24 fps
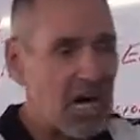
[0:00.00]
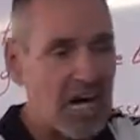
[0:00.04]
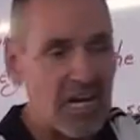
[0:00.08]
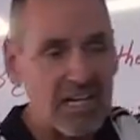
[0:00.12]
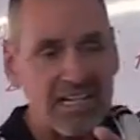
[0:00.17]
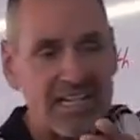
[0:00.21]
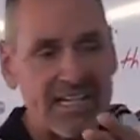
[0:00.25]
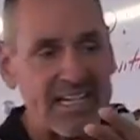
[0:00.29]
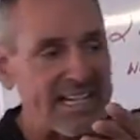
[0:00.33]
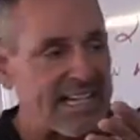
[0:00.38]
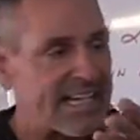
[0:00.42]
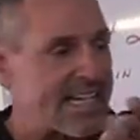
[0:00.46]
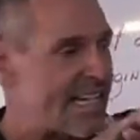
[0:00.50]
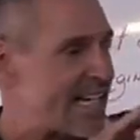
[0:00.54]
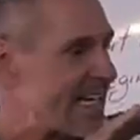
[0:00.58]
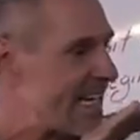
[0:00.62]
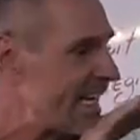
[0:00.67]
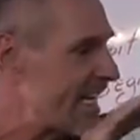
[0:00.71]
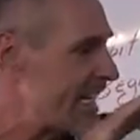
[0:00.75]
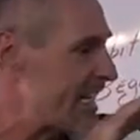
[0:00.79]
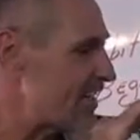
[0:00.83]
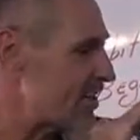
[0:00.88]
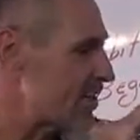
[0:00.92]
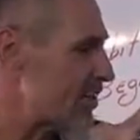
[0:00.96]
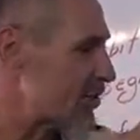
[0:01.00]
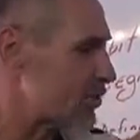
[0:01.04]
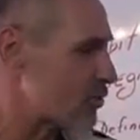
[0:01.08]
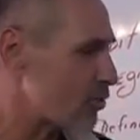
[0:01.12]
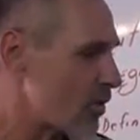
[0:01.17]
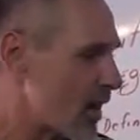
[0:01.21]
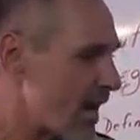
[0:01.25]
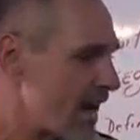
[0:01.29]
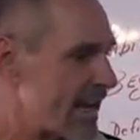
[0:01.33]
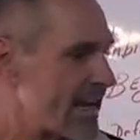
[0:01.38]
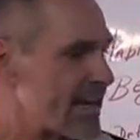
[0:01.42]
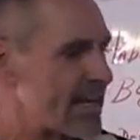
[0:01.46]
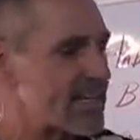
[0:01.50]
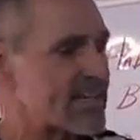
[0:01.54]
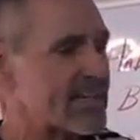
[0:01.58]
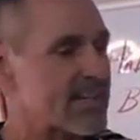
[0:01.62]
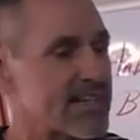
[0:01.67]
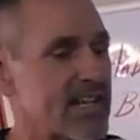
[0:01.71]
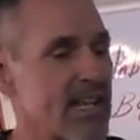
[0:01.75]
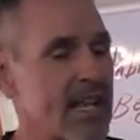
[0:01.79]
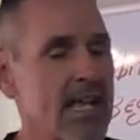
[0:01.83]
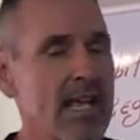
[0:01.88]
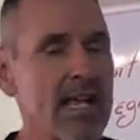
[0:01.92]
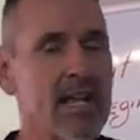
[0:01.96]
knee
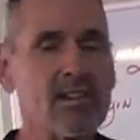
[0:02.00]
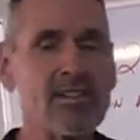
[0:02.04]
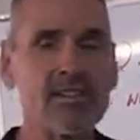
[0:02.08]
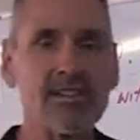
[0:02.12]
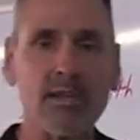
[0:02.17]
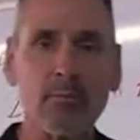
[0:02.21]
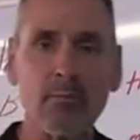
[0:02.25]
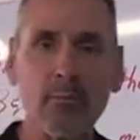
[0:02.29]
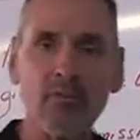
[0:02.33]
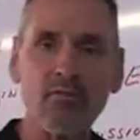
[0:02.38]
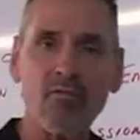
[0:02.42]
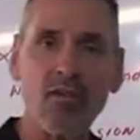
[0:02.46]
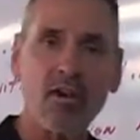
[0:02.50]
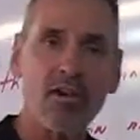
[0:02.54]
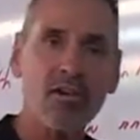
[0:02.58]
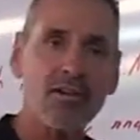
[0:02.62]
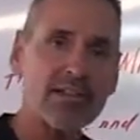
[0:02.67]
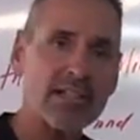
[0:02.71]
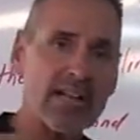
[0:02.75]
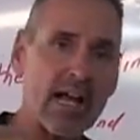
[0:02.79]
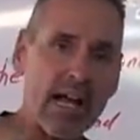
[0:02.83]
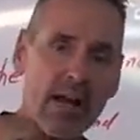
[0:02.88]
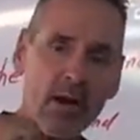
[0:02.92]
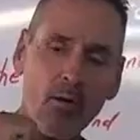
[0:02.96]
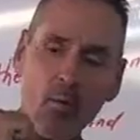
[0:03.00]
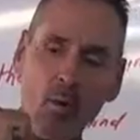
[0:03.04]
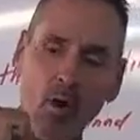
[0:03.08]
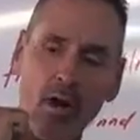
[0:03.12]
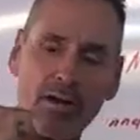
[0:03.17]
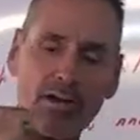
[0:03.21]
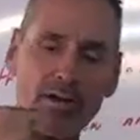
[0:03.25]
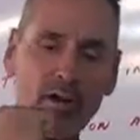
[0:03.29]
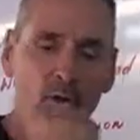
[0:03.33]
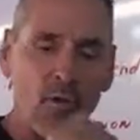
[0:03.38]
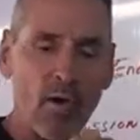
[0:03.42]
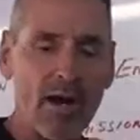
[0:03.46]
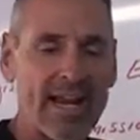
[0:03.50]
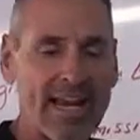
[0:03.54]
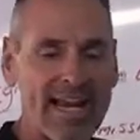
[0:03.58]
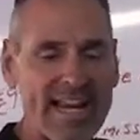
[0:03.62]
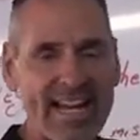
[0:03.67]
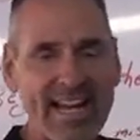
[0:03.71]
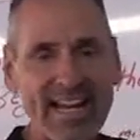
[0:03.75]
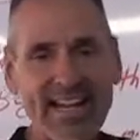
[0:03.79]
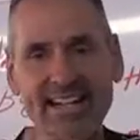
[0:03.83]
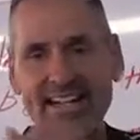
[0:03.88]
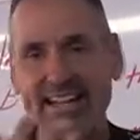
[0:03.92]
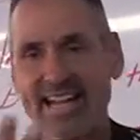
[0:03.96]
strikes, some of our Taekwondo
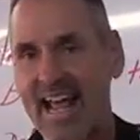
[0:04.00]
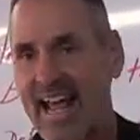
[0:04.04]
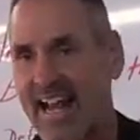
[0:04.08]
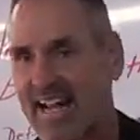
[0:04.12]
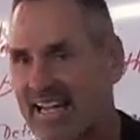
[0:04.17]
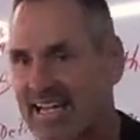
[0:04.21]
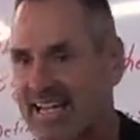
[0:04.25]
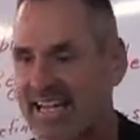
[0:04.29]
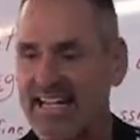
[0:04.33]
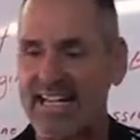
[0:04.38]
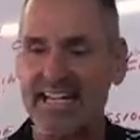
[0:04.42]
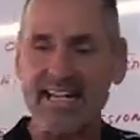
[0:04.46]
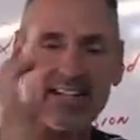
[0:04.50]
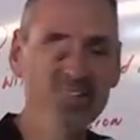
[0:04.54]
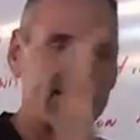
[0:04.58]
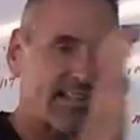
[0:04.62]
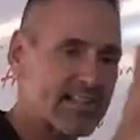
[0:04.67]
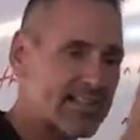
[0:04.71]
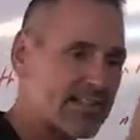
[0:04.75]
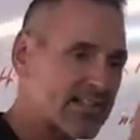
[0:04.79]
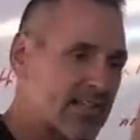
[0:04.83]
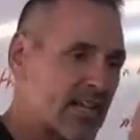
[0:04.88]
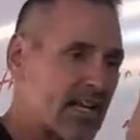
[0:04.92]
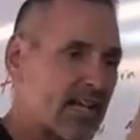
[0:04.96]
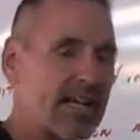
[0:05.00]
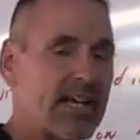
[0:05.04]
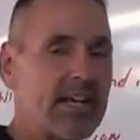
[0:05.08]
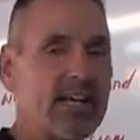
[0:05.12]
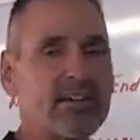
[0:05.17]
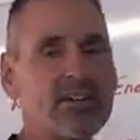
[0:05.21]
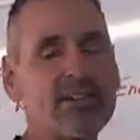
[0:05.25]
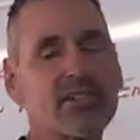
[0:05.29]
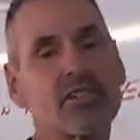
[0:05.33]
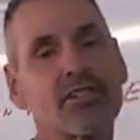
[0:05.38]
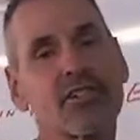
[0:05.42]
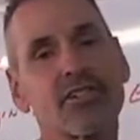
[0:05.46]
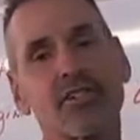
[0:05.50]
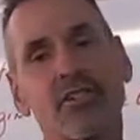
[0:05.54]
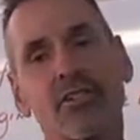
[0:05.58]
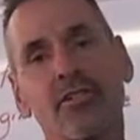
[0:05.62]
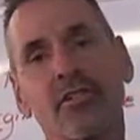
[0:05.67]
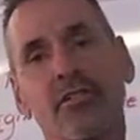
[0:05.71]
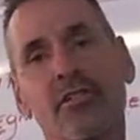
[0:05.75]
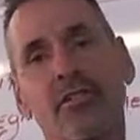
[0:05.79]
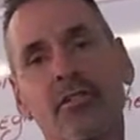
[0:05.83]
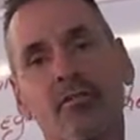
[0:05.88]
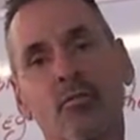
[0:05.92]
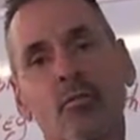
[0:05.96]
hand techniques to
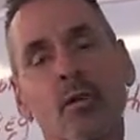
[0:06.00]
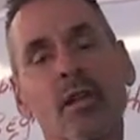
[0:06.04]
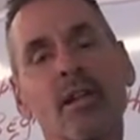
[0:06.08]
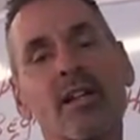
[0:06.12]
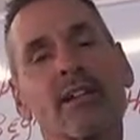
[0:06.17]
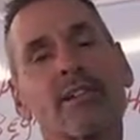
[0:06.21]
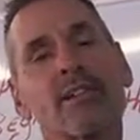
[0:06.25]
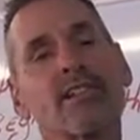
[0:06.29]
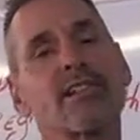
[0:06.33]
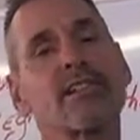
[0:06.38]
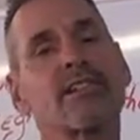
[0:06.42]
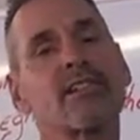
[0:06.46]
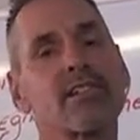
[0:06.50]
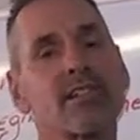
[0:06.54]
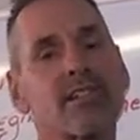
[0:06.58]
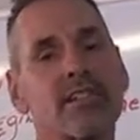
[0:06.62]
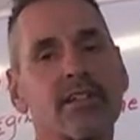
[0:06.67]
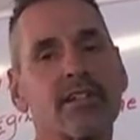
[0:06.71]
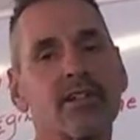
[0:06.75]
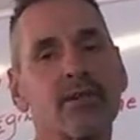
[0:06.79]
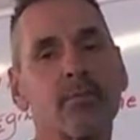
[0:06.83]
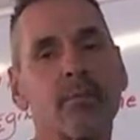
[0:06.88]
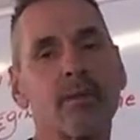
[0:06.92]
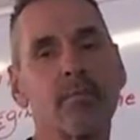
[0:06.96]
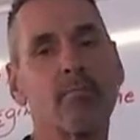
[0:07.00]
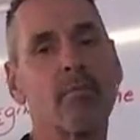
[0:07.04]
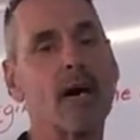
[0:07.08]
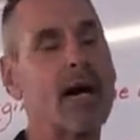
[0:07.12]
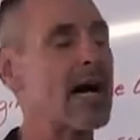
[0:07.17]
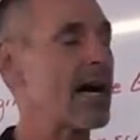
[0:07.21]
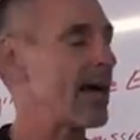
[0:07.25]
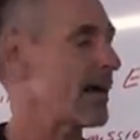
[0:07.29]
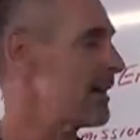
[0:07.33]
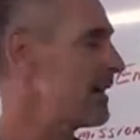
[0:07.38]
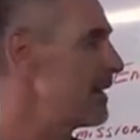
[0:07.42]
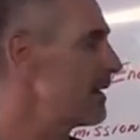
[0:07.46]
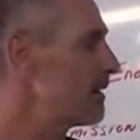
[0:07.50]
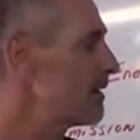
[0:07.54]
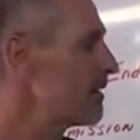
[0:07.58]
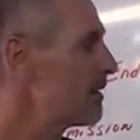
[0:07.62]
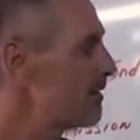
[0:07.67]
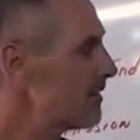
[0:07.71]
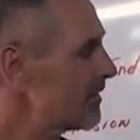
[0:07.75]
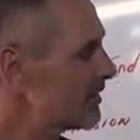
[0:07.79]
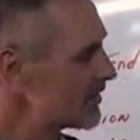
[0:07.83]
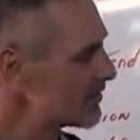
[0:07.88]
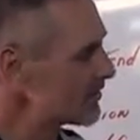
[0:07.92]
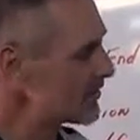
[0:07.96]
certain weaknesses of the human body.
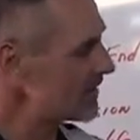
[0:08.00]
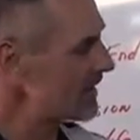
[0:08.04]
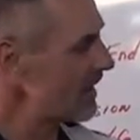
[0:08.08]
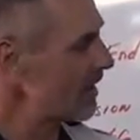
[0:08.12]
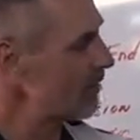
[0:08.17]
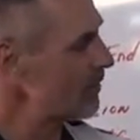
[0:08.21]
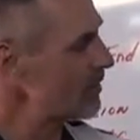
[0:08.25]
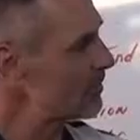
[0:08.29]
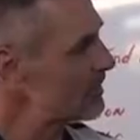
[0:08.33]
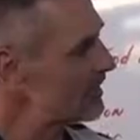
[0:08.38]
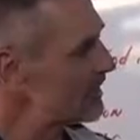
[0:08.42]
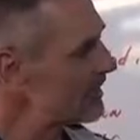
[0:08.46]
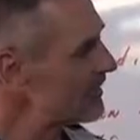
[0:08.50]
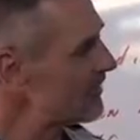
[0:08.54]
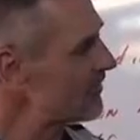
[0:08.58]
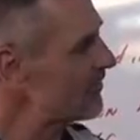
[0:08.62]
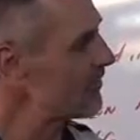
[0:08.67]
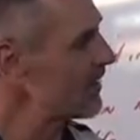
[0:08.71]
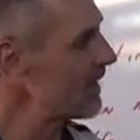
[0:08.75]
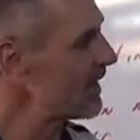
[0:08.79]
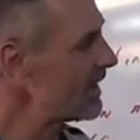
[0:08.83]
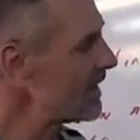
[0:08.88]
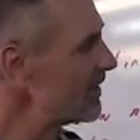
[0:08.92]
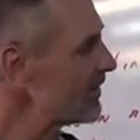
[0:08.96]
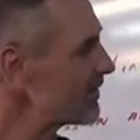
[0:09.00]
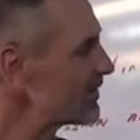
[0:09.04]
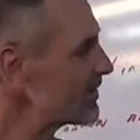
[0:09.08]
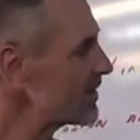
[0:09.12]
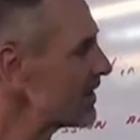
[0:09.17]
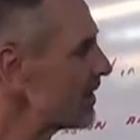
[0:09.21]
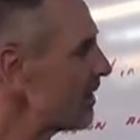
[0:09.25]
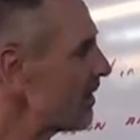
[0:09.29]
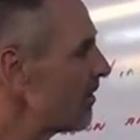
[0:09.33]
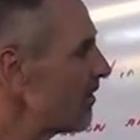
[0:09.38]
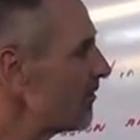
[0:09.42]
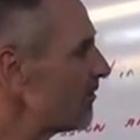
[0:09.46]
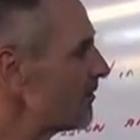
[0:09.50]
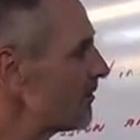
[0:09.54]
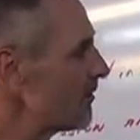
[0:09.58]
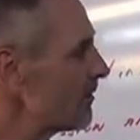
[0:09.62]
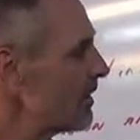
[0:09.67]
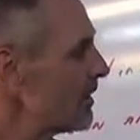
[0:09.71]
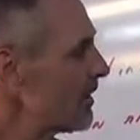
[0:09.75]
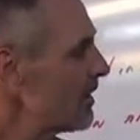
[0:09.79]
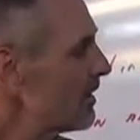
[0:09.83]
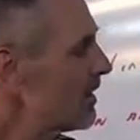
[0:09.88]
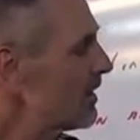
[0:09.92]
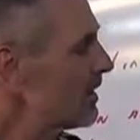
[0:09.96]
So that would be defending yourself,
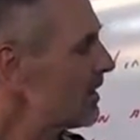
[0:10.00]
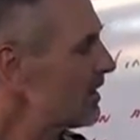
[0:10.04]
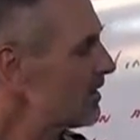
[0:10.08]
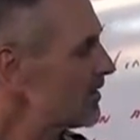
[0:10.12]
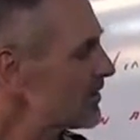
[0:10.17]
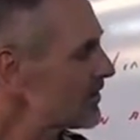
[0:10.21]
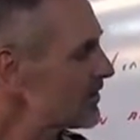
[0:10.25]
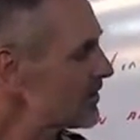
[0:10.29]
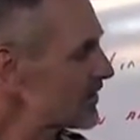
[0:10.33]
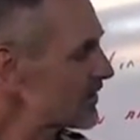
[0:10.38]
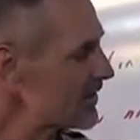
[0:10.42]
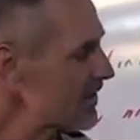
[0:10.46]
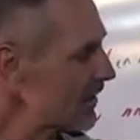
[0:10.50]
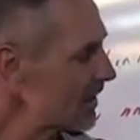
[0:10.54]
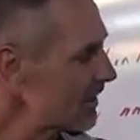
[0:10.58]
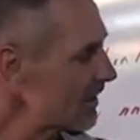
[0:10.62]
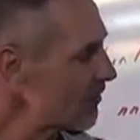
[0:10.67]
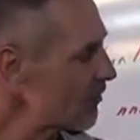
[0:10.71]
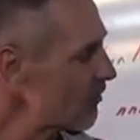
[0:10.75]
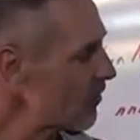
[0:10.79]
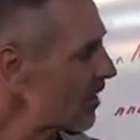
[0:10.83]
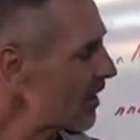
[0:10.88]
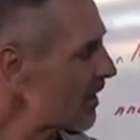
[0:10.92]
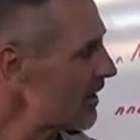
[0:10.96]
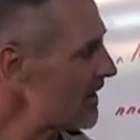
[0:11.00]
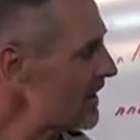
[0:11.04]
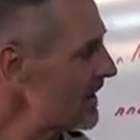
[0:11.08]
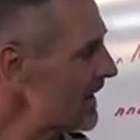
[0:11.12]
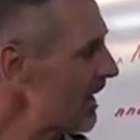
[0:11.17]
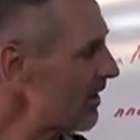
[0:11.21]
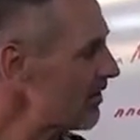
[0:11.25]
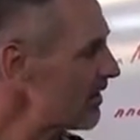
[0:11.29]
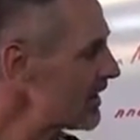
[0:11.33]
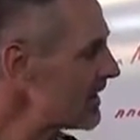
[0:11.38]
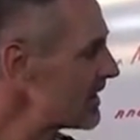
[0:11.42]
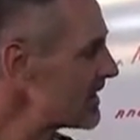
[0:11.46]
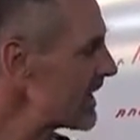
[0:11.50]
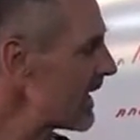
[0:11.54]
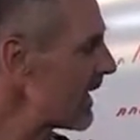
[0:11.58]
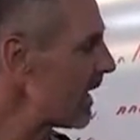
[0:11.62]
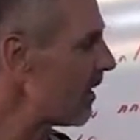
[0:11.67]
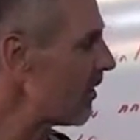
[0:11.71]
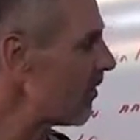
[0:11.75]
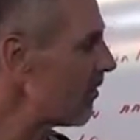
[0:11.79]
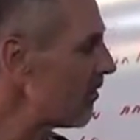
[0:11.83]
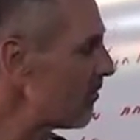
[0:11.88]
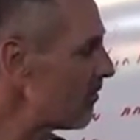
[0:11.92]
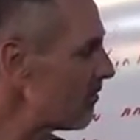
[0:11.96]
stun and run, yell and
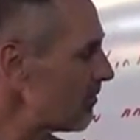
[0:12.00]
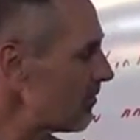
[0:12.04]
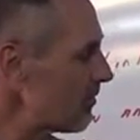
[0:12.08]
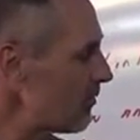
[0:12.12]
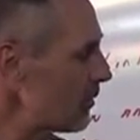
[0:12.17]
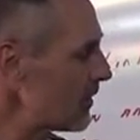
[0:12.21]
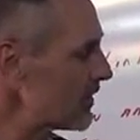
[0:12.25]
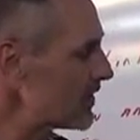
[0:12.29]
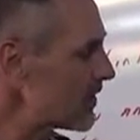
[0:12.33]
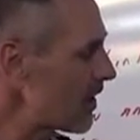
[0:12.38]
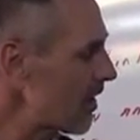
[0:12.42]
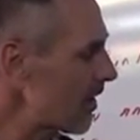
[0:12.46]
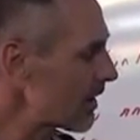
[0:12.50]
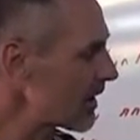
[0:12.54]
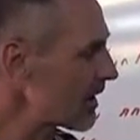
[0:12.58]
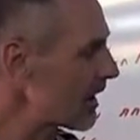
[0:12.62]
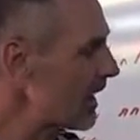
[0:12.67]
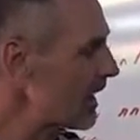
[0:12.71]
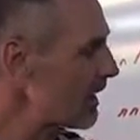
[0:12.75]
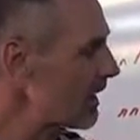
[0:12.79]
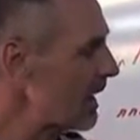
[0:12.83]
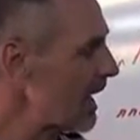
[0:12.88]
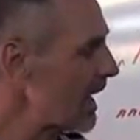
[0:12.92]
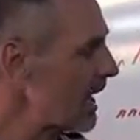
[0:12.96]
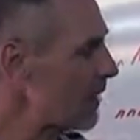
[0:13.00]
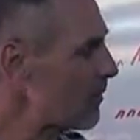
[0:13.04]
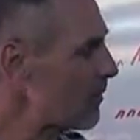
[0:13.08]
tell. We talk a lot